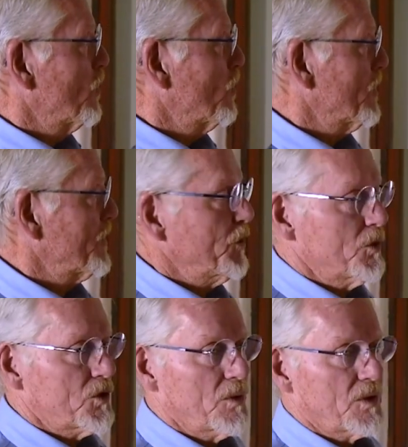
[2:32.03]
were
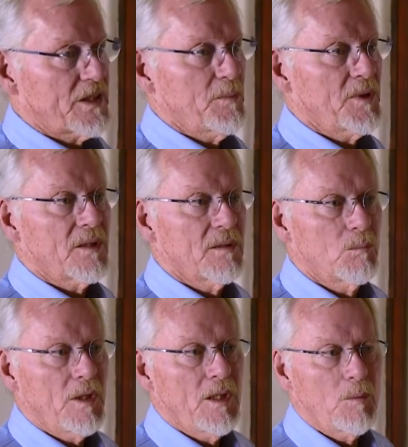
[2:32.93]
used to exhibit
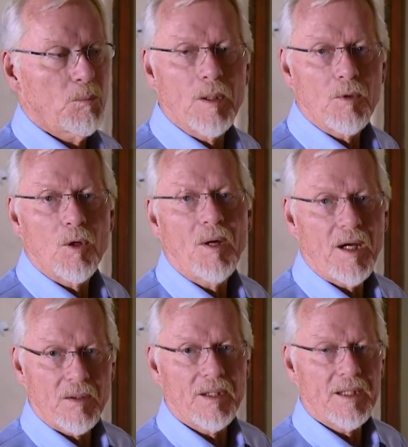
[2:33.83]
Pueblo
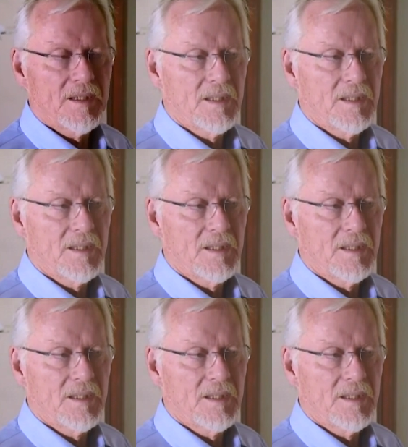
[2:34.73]
pottery.